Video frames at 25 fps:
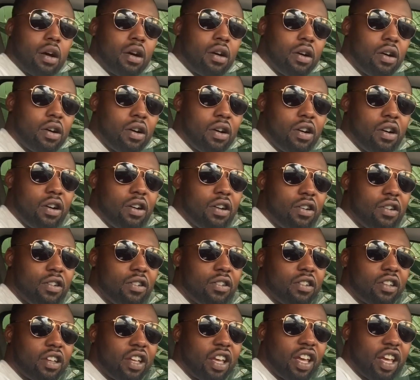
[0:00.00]

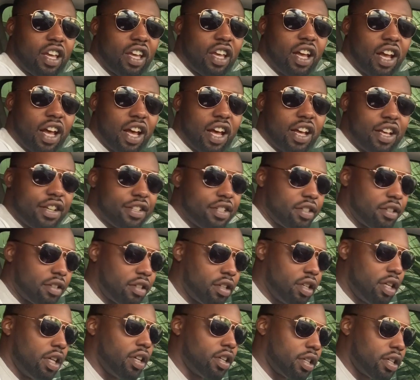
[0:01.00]
Okay, guys, so
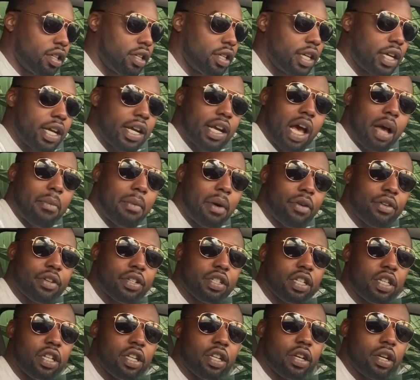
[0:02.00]
look, I got my
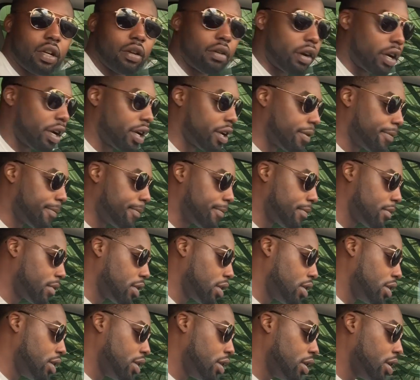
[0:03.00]
receipt here, right?
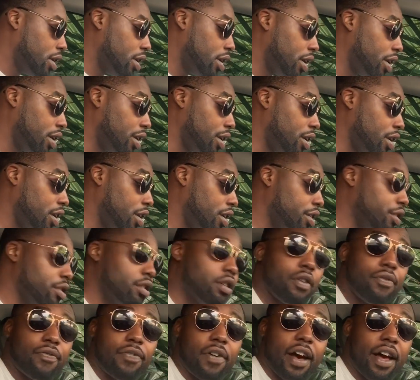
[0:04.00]
And uh, you
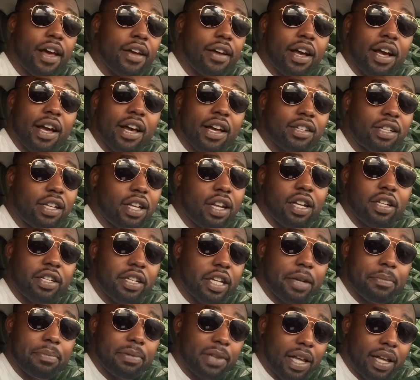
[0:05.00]
know, Five Guys ain't a
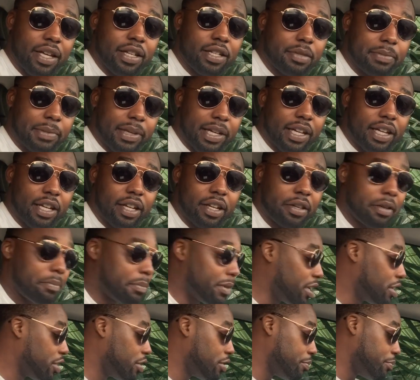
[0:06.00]
cheap place, man. I
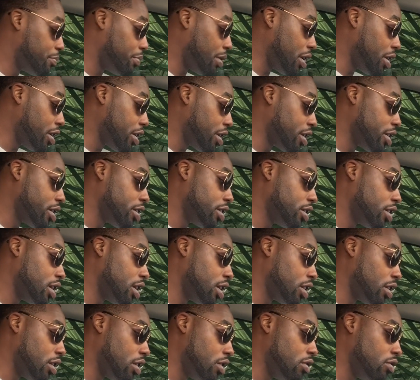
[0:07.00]
mean, burger
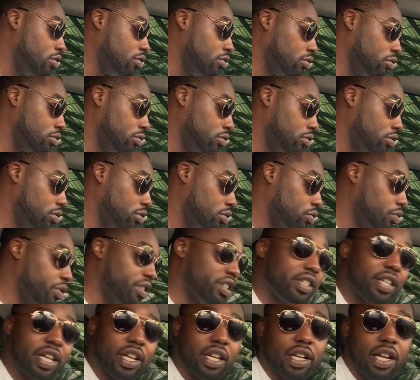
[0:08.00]
alone
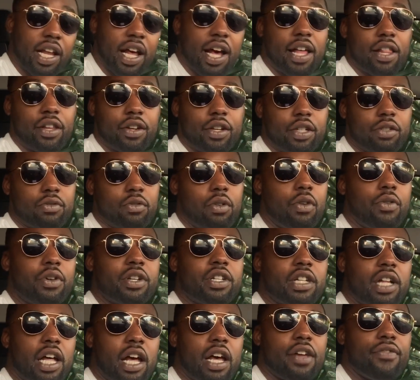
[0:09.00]
was ten dollars. Well, it
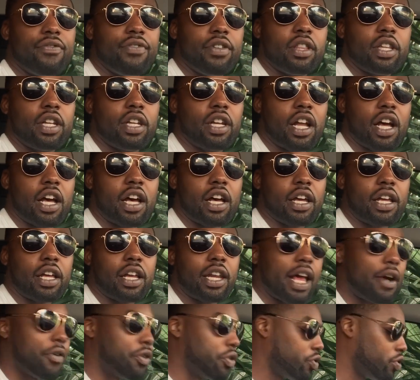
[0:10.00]
was nine fifty-nine,
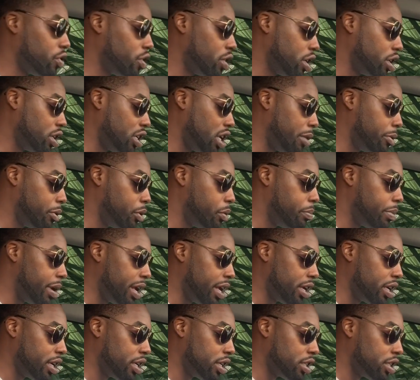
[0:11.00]
and that was for a double
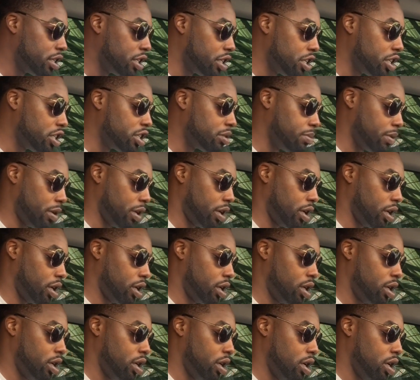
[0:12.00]
bacon cheeseburger.